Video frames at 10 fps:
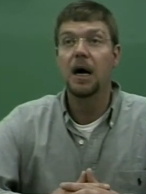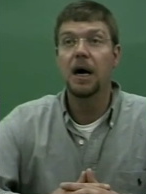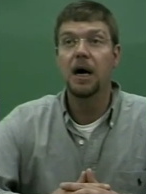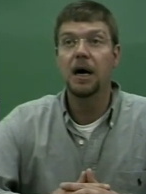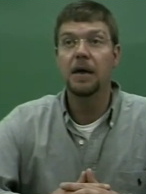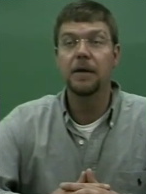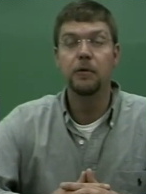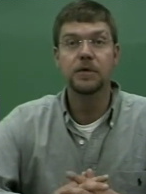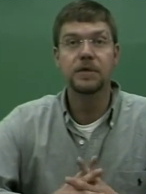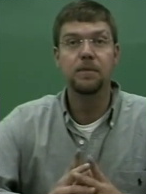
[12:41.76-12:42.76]
Uh,
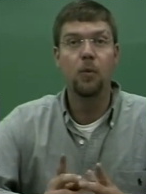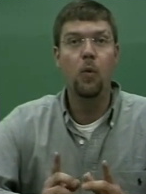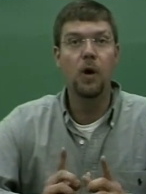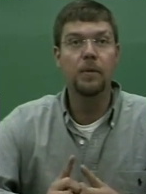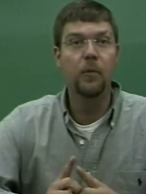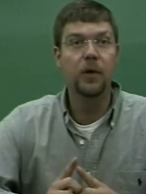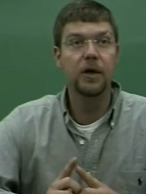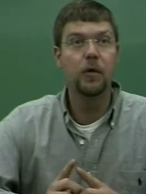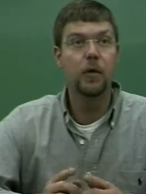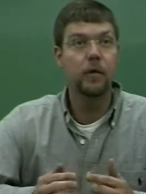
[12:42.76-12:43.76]
there was one
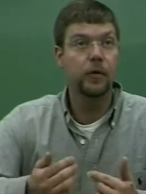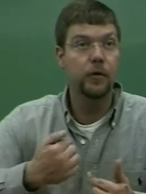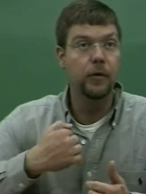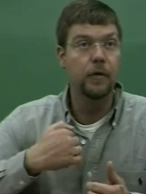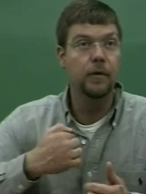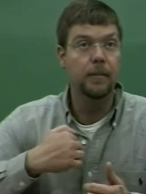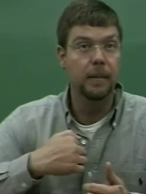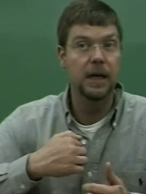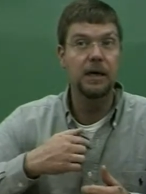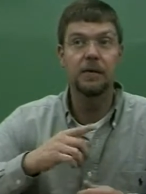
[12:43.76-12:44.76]
Marine Corps recruiter,
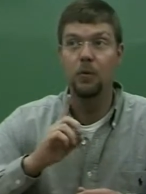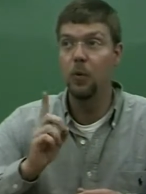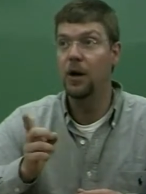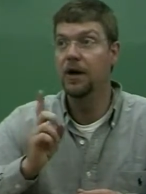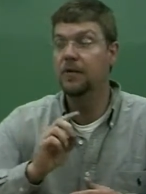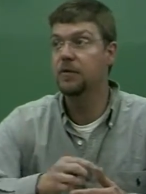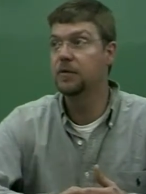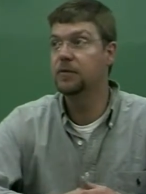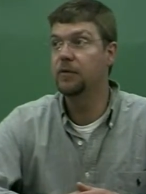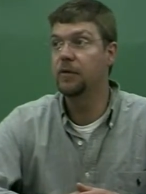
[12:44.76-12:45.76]
me, one Air
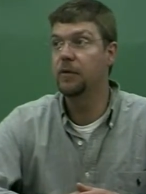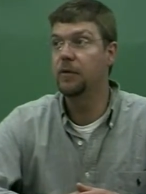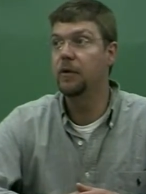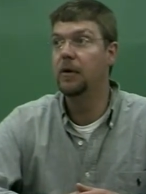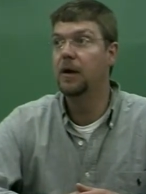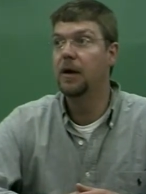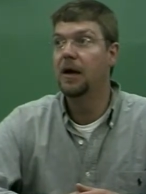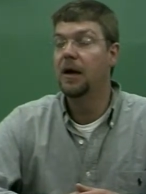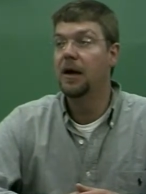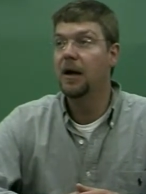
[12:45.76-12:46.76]
Force recruiter,
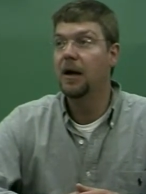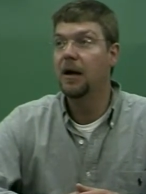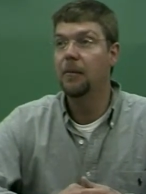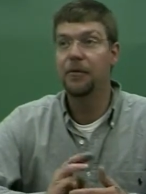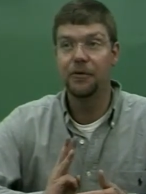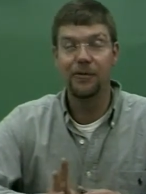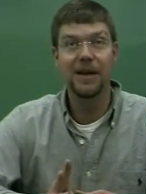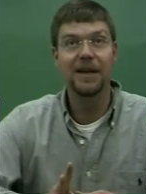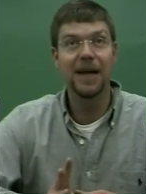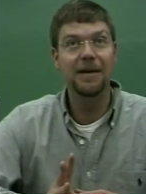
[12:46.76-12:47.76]
um,
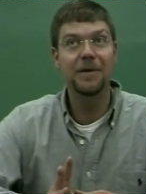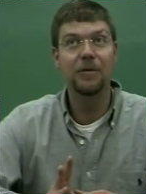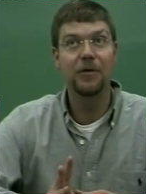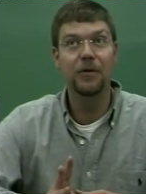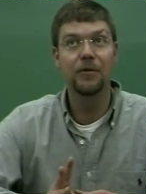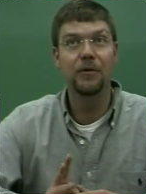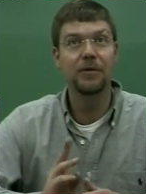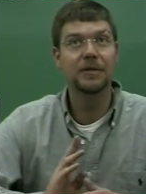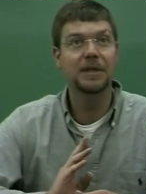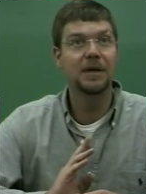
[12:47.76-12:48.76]
three Navy
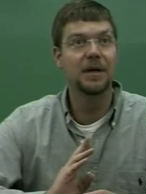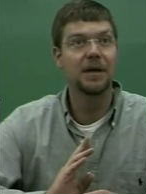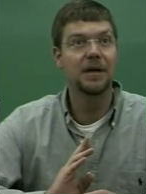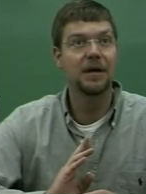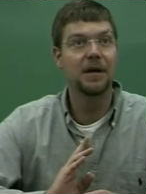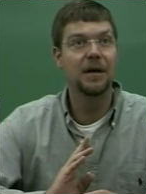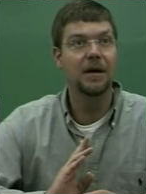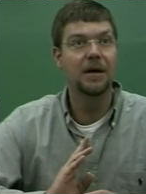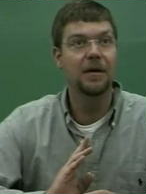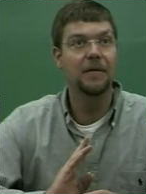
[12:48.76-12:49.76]
recruiters, and
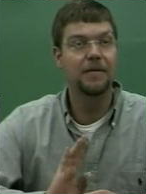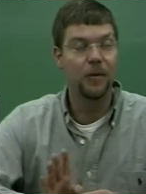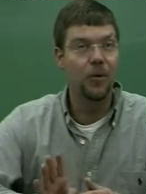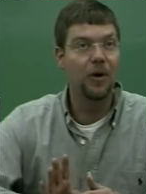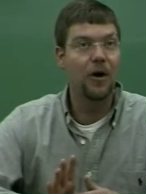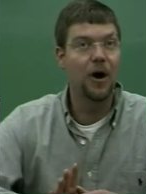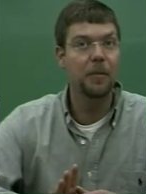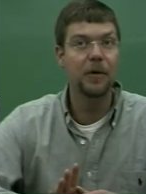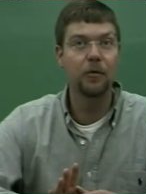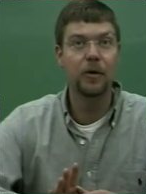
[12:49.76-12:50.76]
uh, four
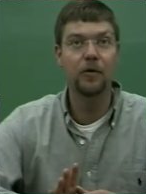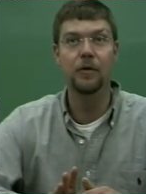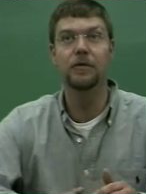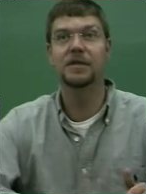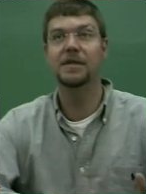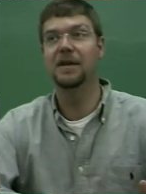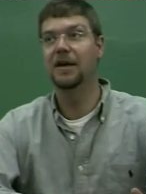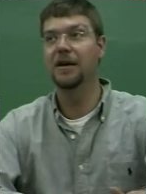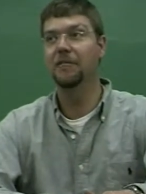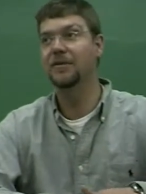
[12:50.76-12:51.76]
Army recruiters that
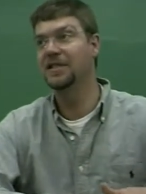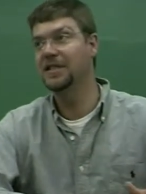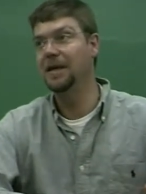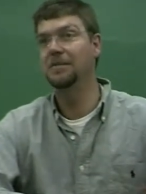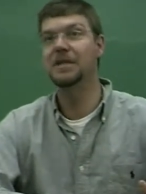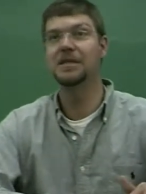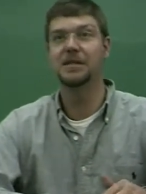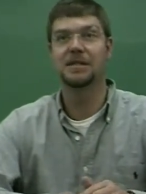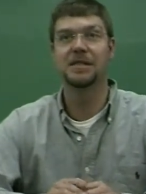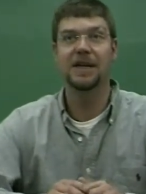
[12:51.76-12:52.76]
covered the same
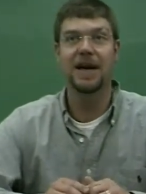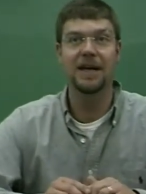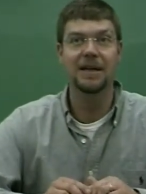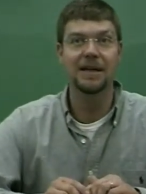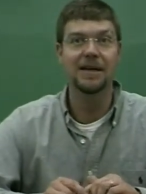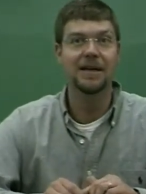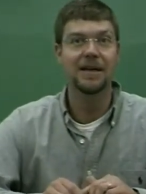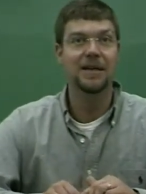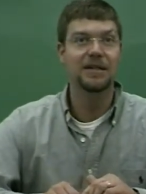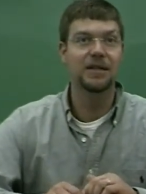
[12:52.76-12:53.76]
distance that I did.
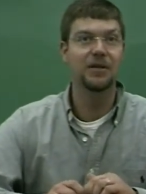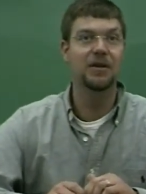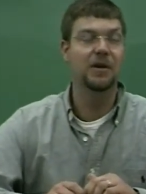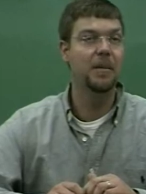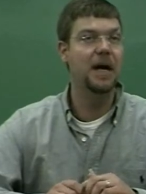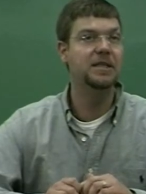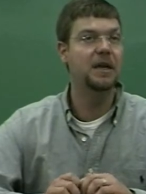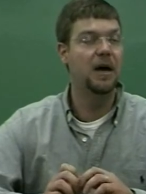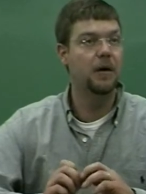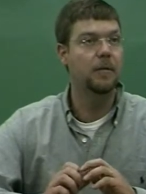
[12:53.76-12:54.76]
So you can imagine
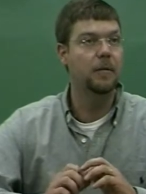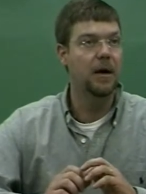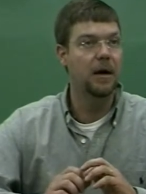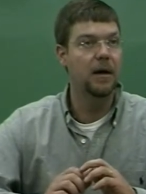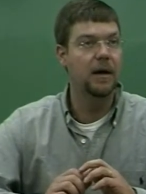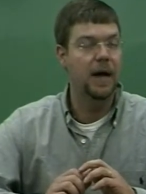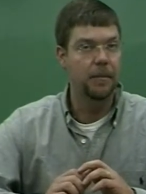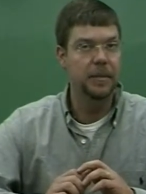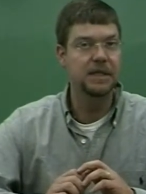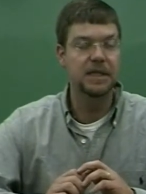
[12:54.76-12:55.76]
how, uh, how
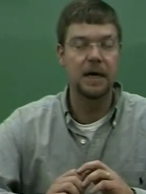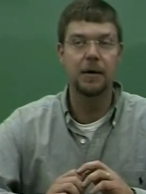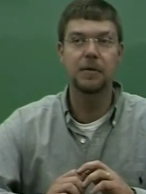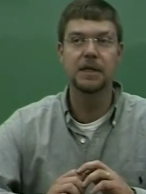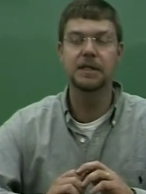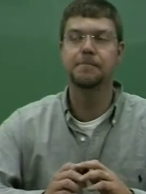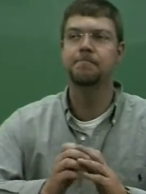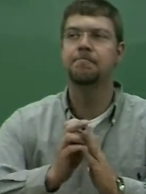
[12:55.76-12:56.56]
busy I was.